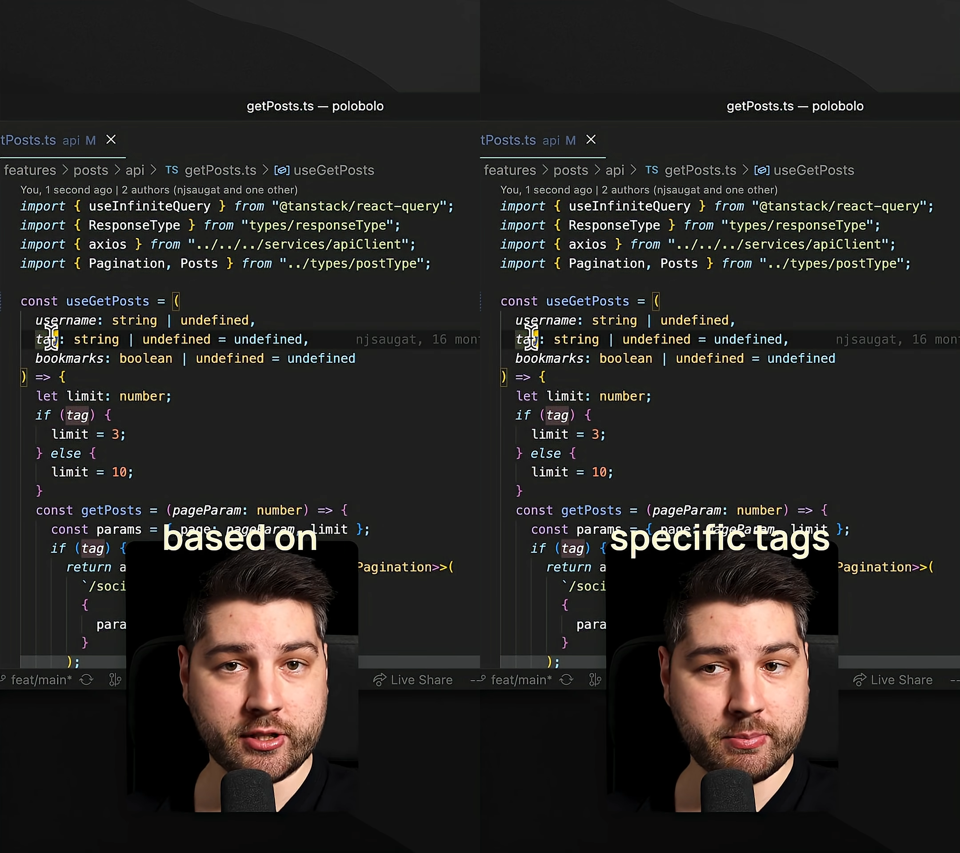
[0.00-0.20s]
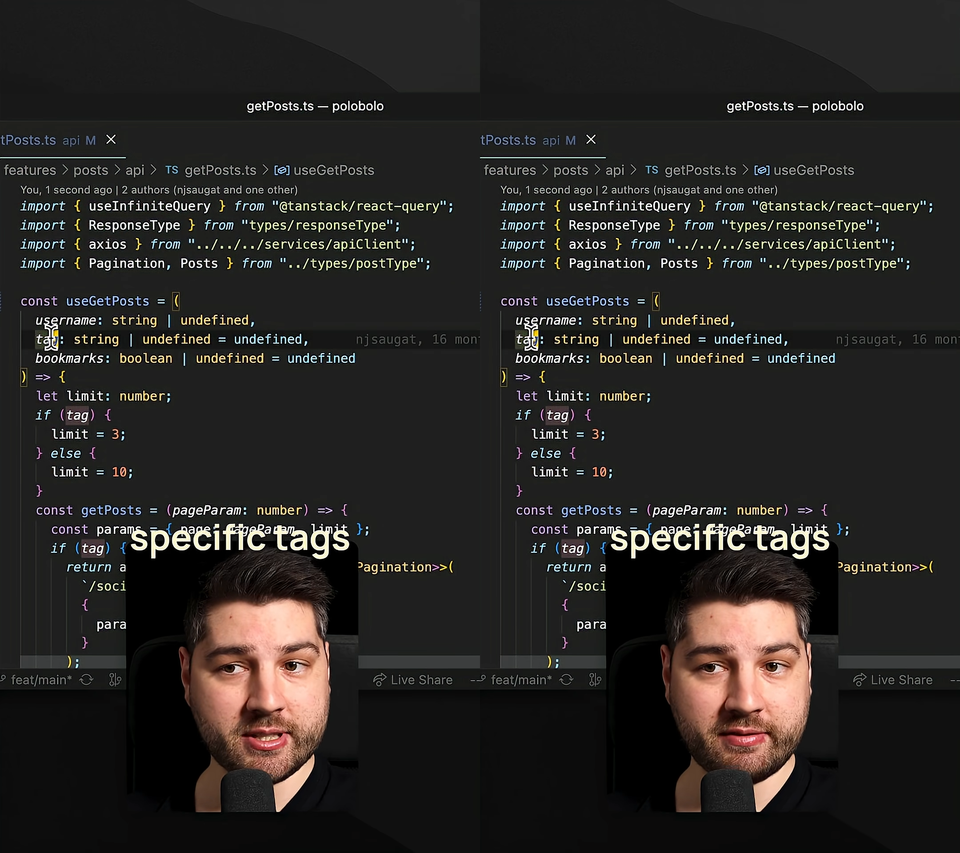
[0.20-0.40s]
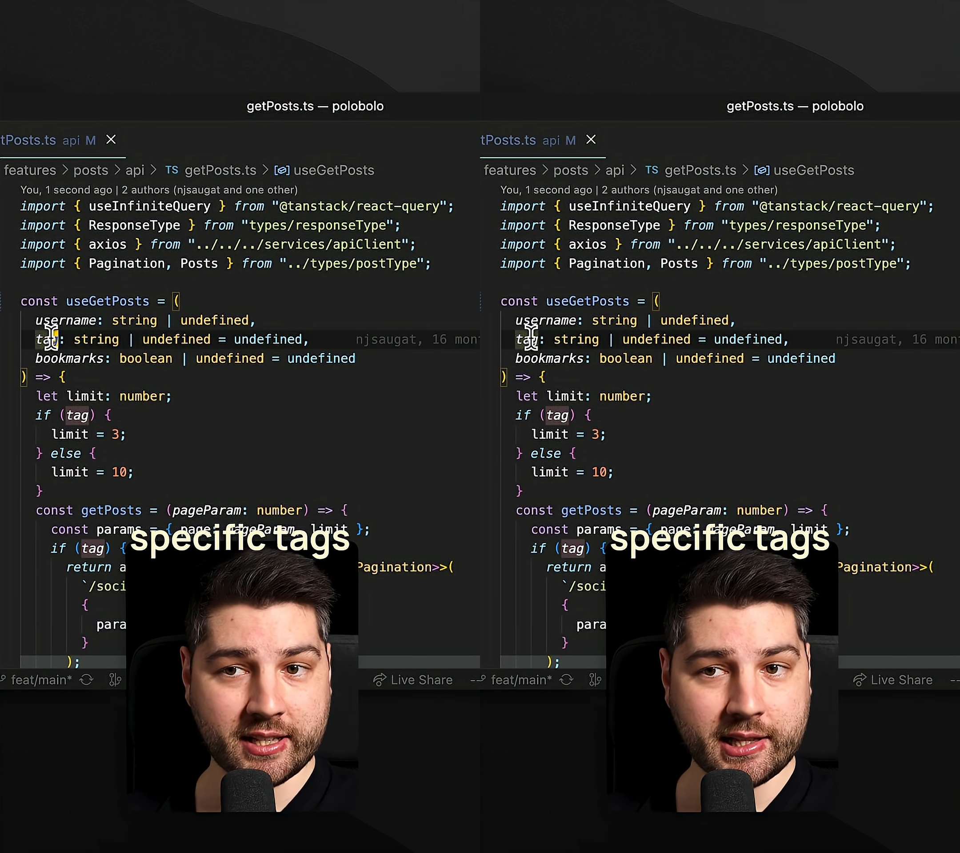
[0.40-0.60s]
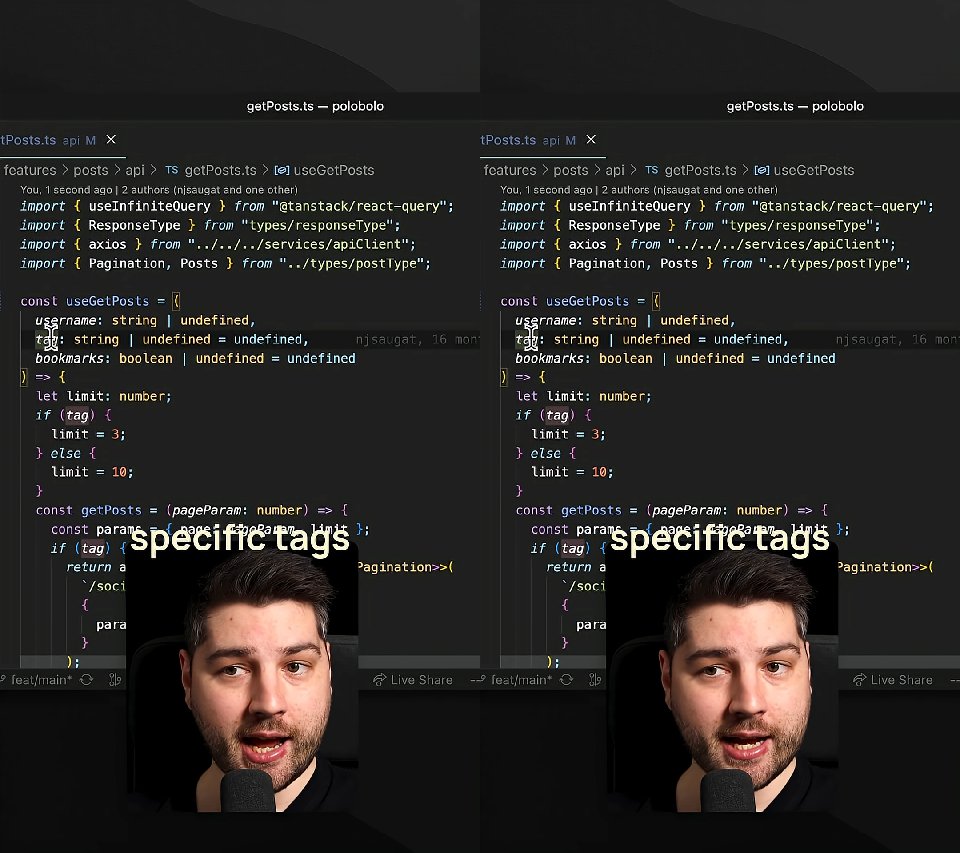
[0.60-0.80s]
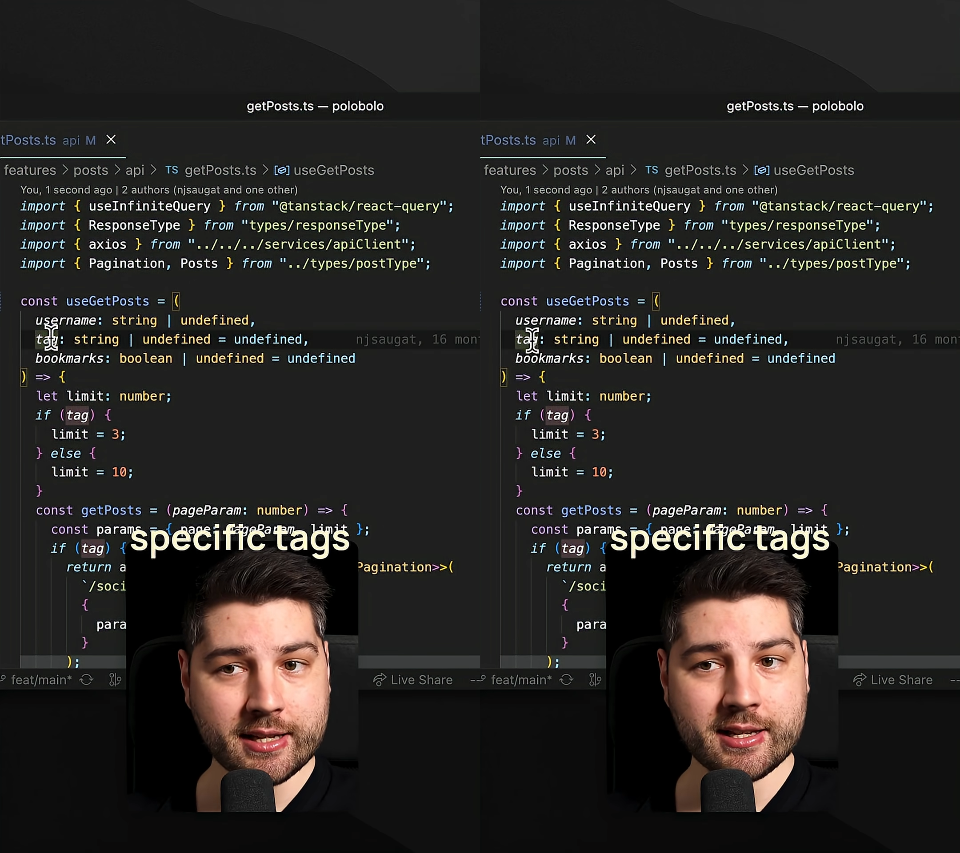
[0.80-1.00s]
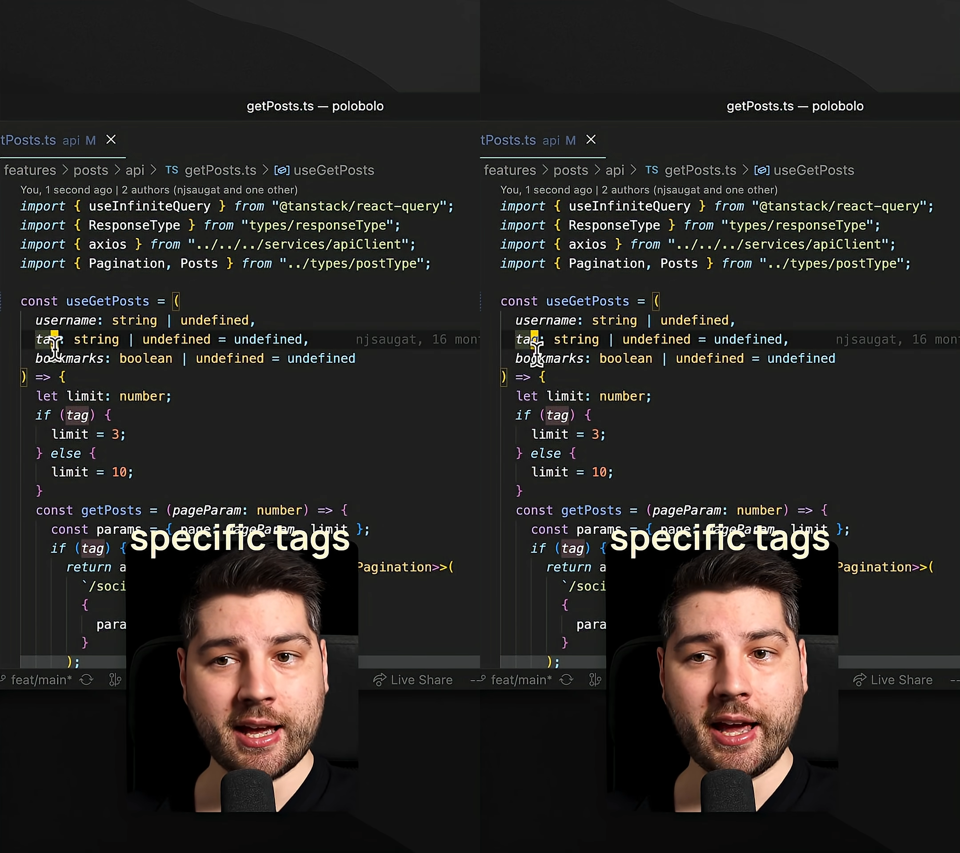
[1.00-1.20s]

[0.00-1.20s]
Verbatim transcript: on specific tags,